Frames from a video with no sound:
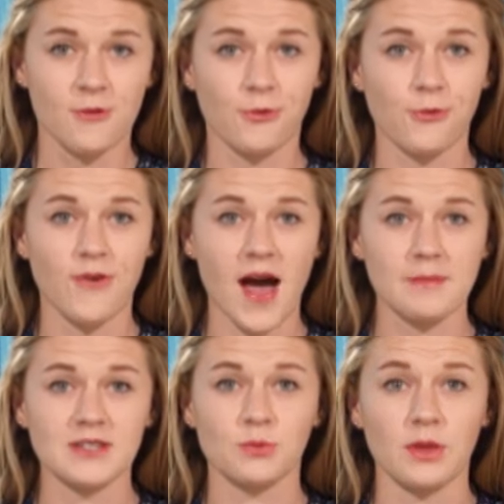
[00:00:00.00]
for
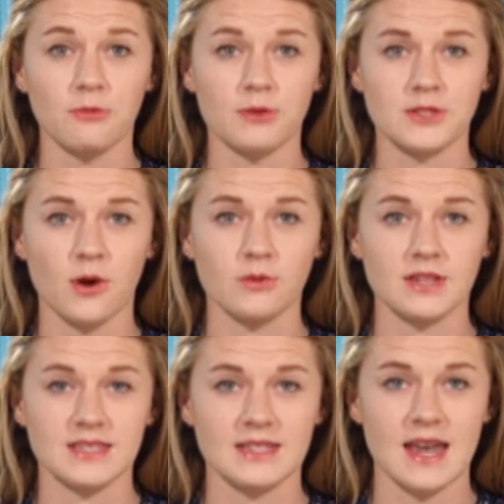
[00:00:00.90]
farmers when the
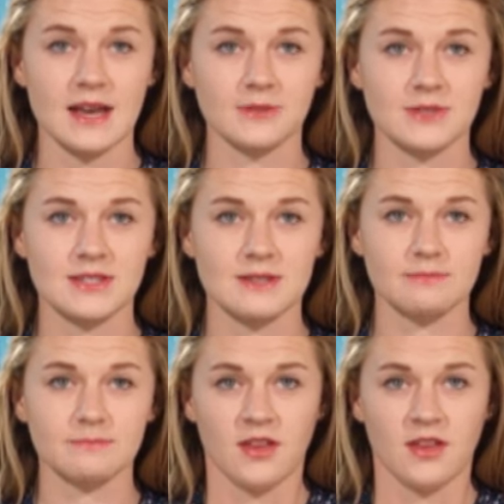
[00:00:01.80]
result is announced.